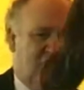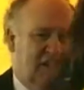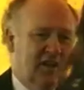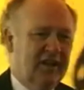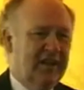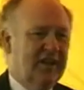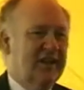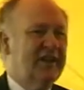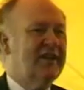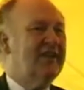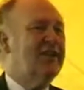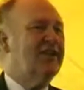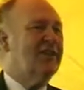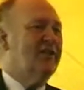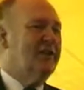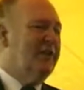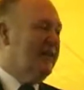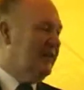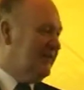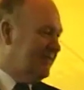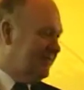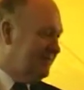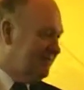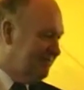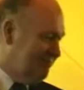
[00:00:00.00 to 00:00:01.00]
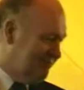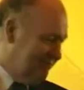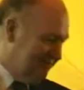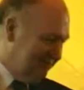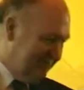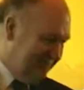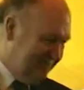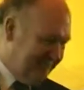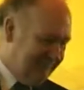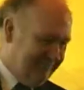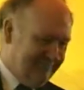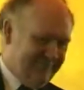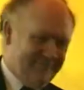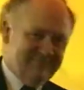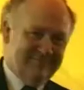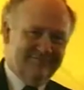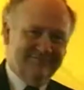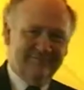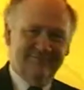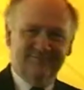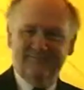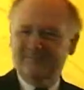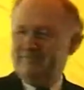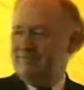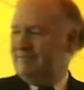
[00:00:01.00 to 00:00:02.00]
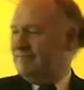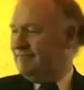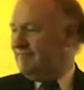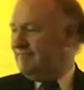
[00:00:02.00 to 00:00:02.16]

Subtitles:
of his distinguished career, his